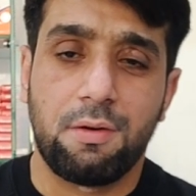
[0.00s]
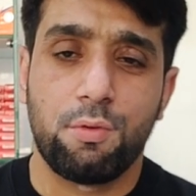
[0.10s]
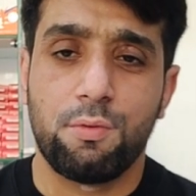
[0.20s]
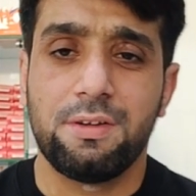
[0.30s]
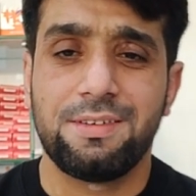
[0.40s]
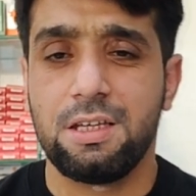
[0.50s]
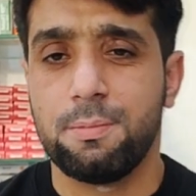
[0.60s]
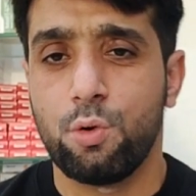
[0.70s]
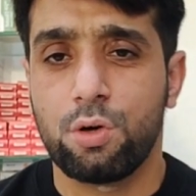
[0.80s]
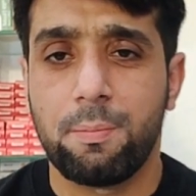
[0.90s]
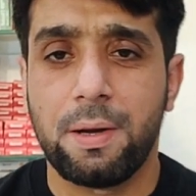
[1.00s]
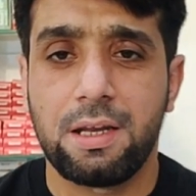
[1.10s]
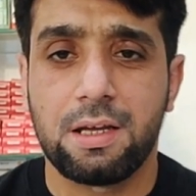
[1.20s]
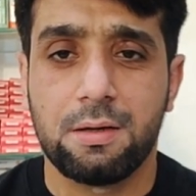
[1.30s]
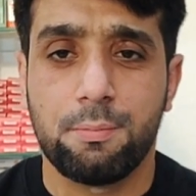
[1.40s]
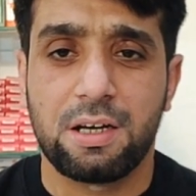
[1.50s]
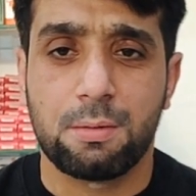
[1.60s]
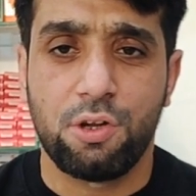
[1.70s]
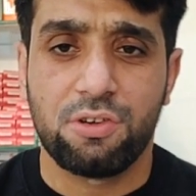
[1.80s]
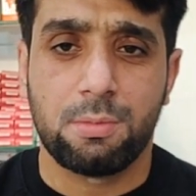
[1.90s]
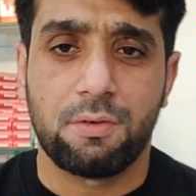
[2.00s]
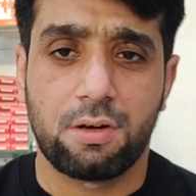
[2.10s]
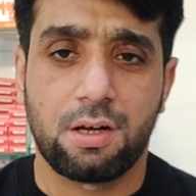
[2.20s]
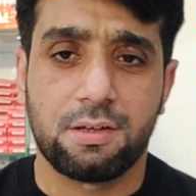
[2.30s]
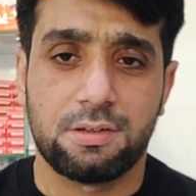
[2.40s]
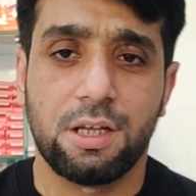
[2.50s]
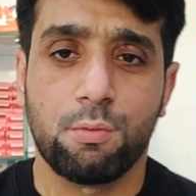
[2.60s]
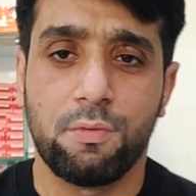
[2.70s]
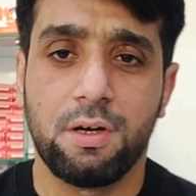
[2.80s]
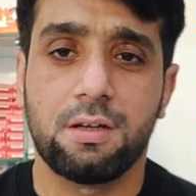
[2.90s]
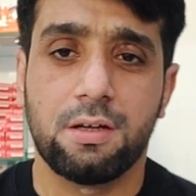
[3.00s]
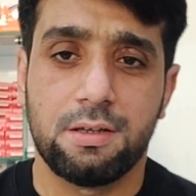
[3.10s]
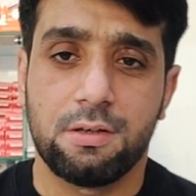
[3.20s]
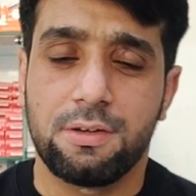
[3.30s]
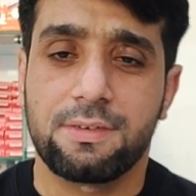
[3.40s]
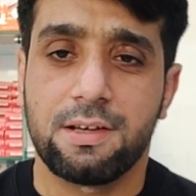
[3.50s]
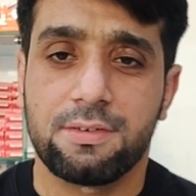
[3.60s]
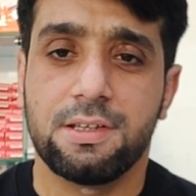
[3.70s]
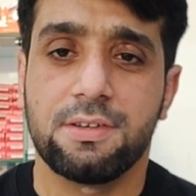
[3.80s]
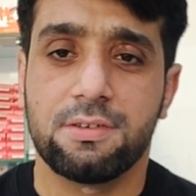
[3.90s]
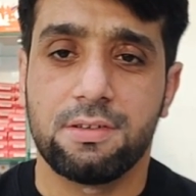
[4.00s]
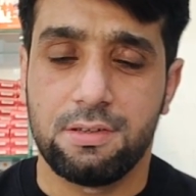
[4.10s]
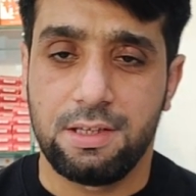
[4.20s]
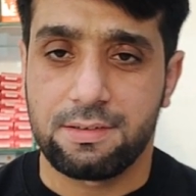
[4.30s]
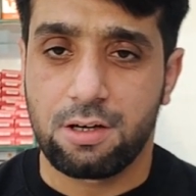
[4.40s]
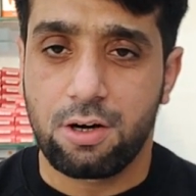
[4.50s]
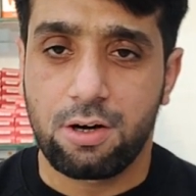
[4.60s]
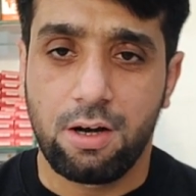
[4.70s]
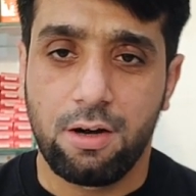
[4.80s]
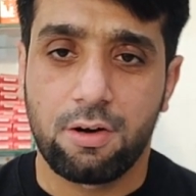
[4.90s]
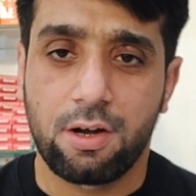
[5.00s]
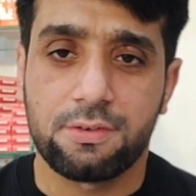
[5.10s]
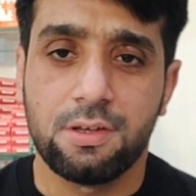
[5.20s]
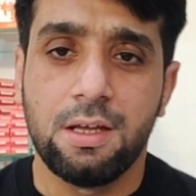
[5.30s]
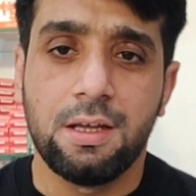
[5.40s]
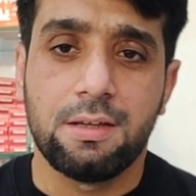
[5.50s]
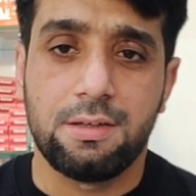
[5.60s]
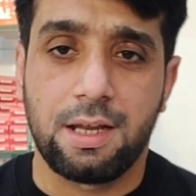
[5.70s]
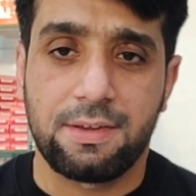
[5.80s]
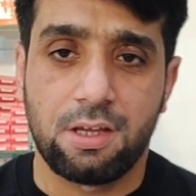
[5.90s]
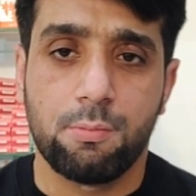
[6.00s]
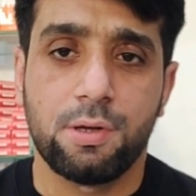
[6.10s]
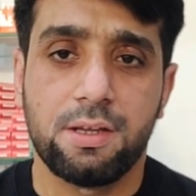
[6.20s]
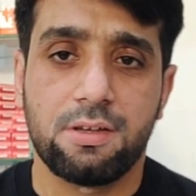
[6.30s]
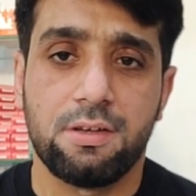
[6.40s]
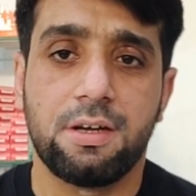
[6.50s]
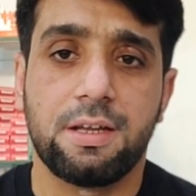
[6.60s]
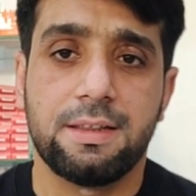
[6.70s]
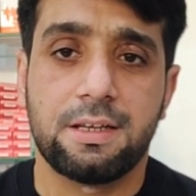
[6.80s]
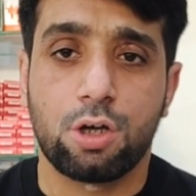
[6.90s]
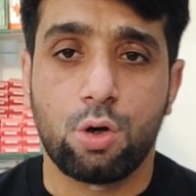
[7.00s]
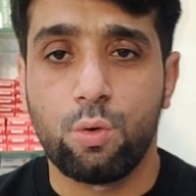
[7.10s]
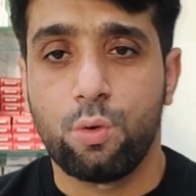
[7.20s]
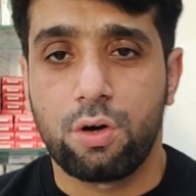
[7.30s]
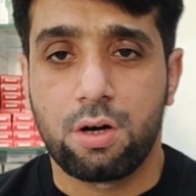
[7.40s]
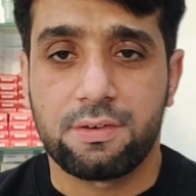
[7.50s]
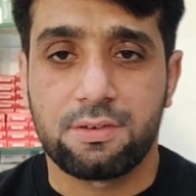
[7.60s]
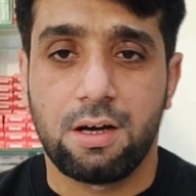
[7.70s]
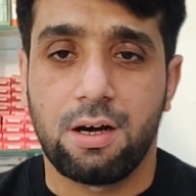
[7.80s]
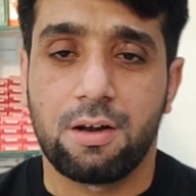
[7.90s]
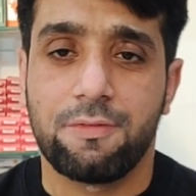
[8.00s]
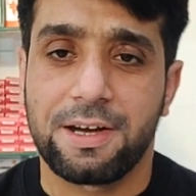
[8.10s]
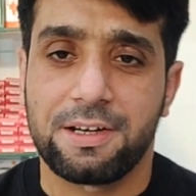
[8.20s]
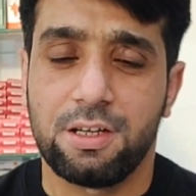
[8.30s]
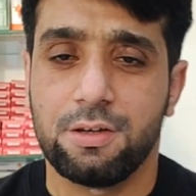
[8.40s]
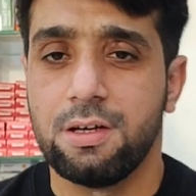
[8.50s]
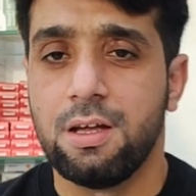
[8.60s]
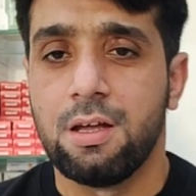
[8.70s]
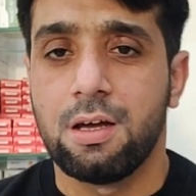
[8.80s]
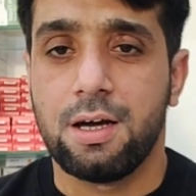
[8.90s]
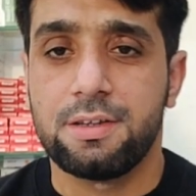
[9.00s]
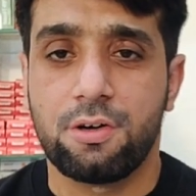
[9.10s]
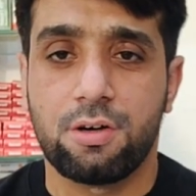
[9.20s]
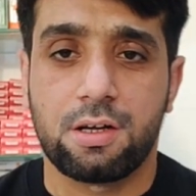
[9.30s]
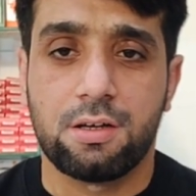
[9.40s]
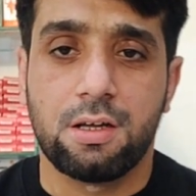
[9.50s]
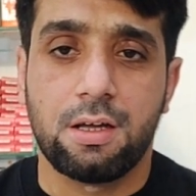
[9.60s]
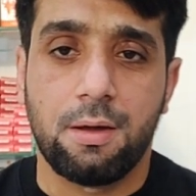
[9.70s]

we will see about hepatic metabolism of drug, there we will discuss these all drugs, their examples in detail, that how drugs are affecting other drug.